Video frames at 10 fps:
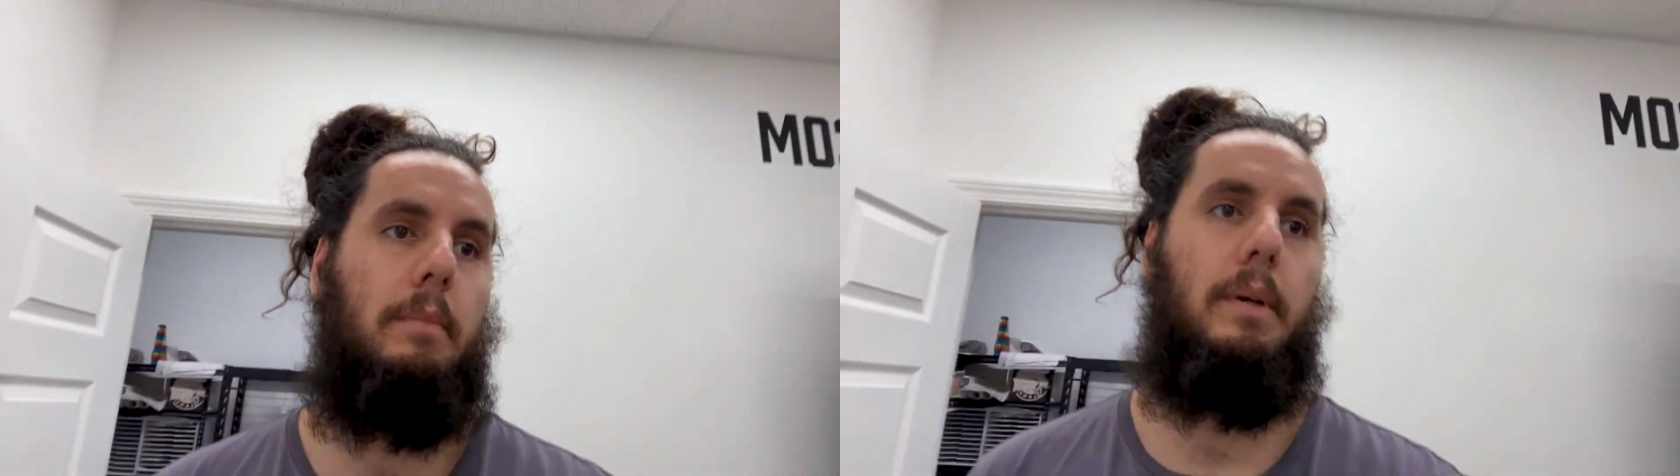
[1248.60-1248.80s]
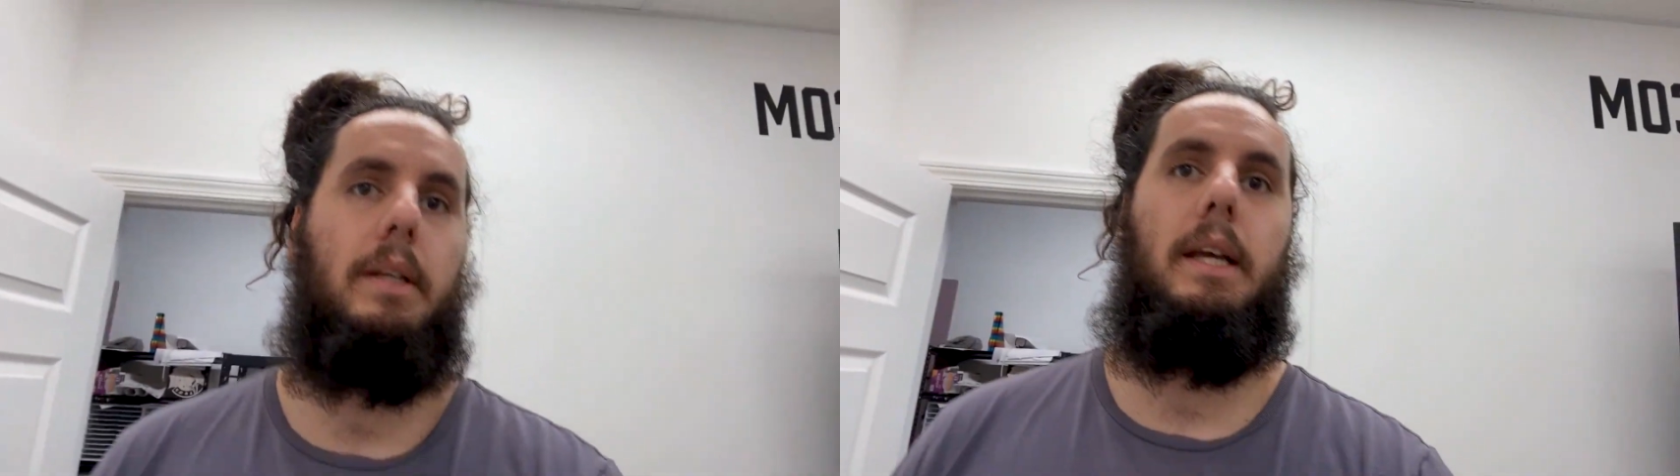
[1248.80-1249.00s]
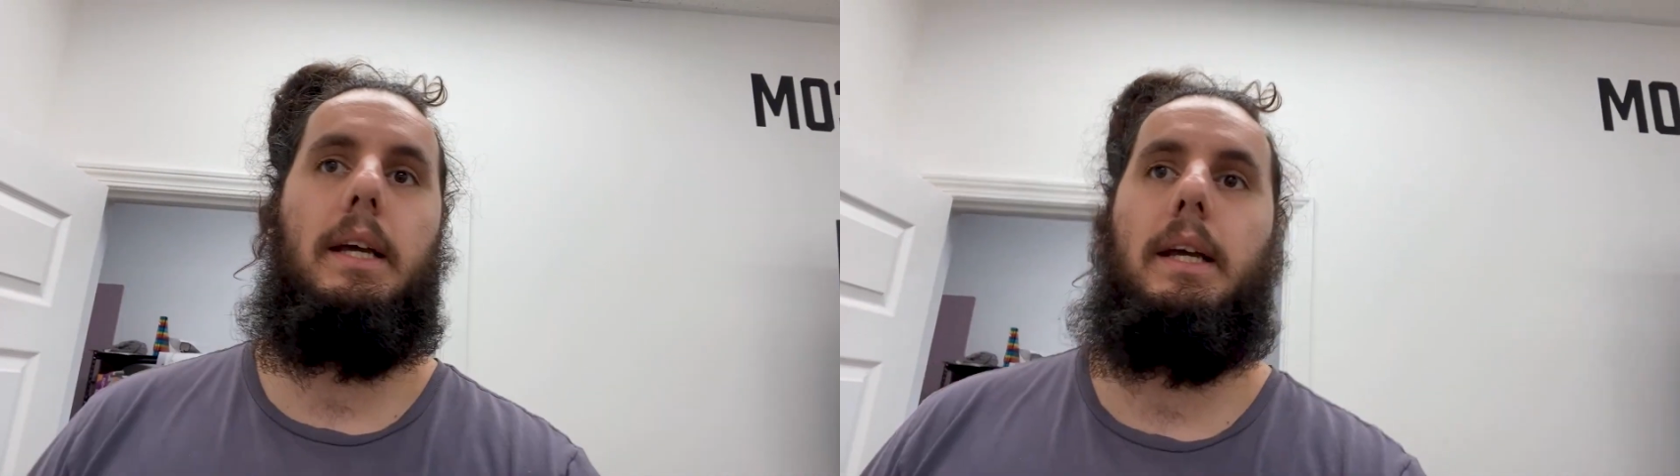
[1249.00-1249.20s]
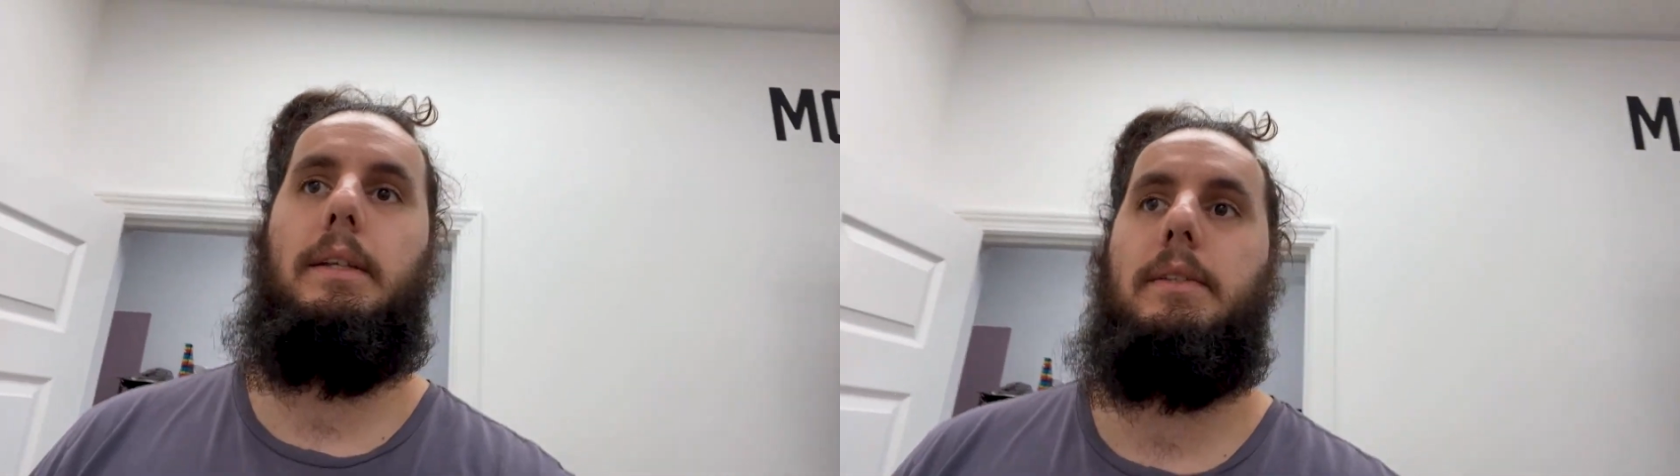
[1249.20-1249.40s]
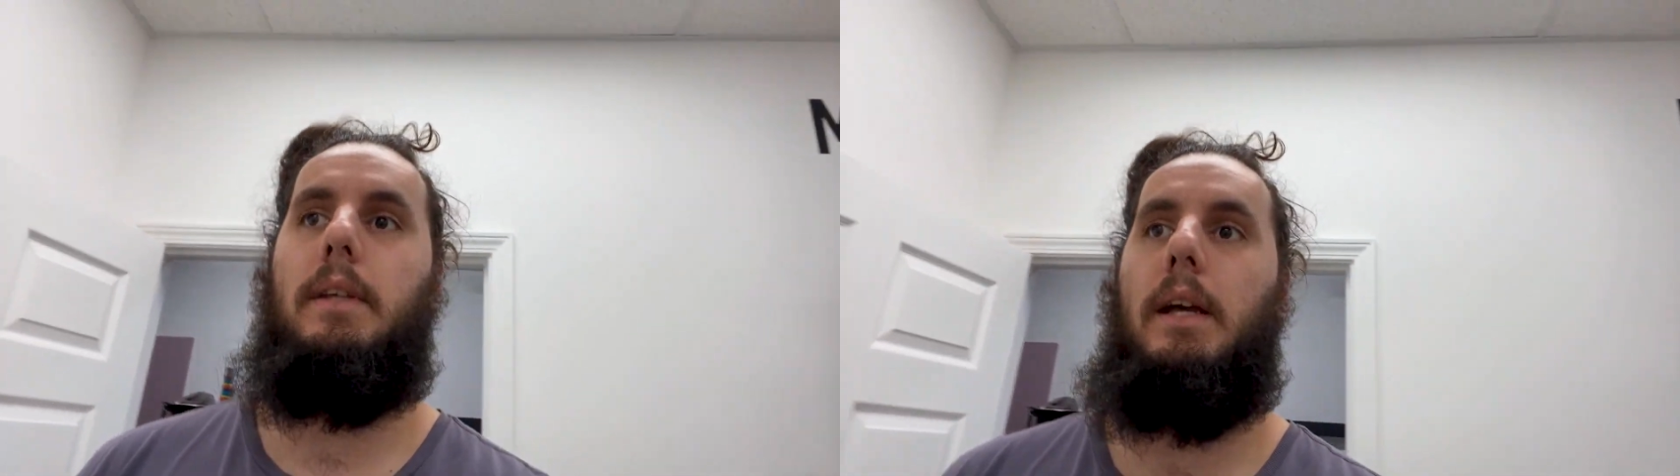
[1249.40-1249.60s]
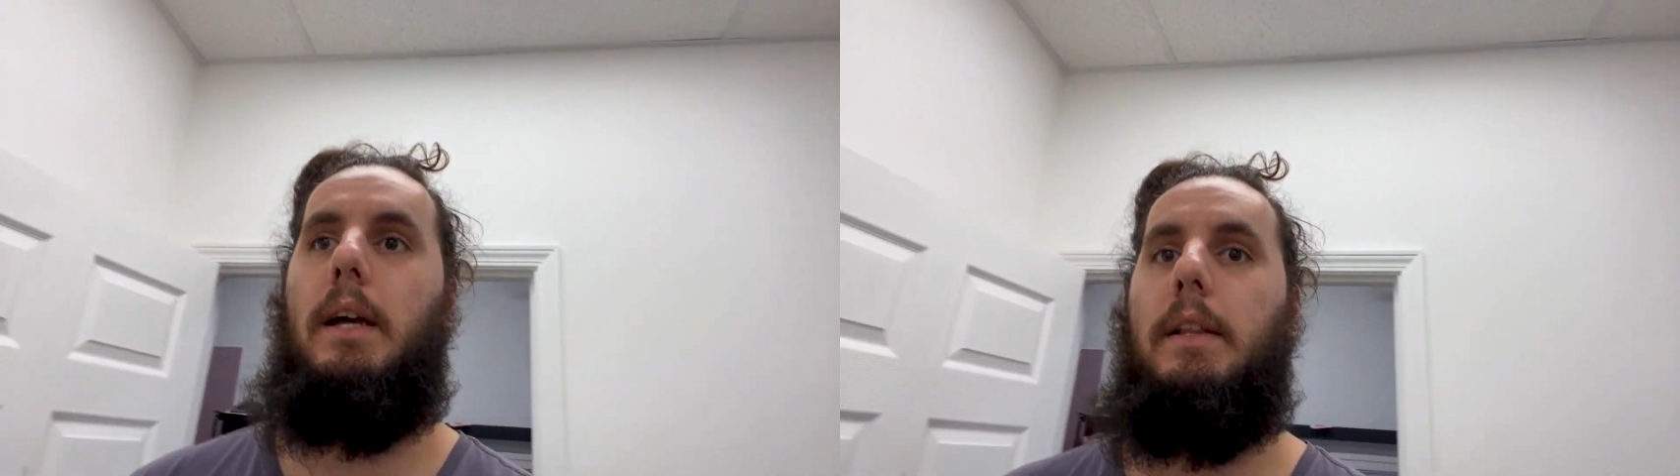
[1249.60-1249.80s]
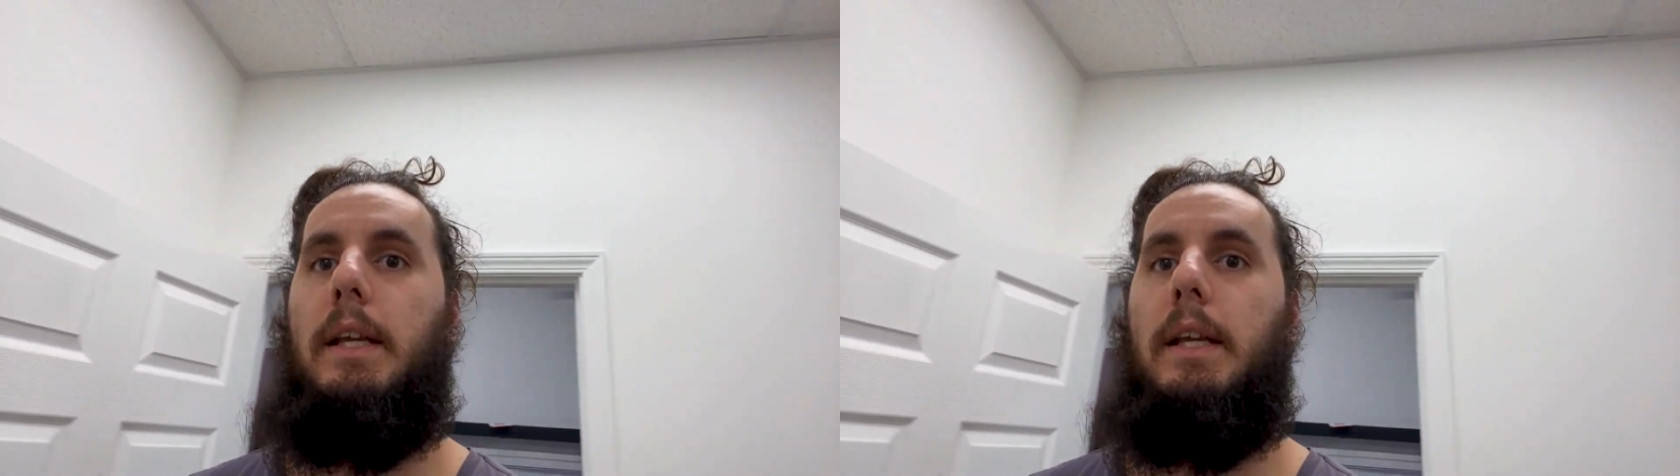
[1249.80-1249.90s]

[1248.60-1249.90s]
But yeah, guys, uh,